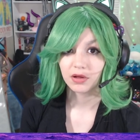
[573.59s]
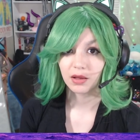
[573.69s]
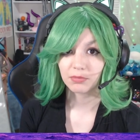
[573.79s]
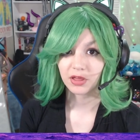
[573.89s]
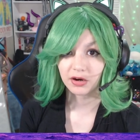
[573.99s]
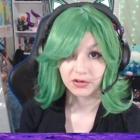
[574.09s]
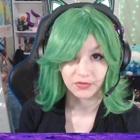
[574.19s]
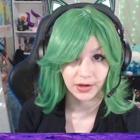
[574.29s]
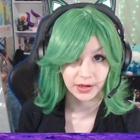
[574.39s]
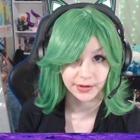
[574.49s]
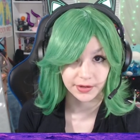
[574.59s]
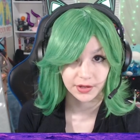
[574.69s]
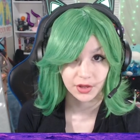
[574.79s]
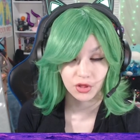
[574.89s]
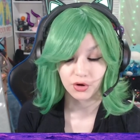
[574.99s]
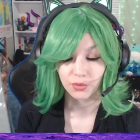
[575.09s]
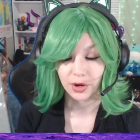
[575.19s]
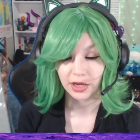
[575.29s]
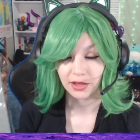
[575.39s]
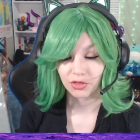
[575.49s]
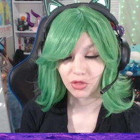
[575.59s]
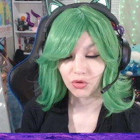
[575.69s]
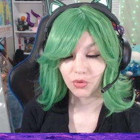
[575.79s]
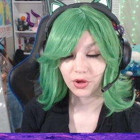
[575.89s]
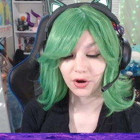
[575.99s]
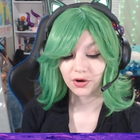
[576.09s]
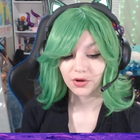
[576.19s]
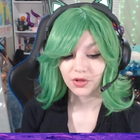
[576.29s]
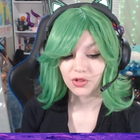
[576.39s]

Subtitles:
I'm terrified. Start running into the schoolyard.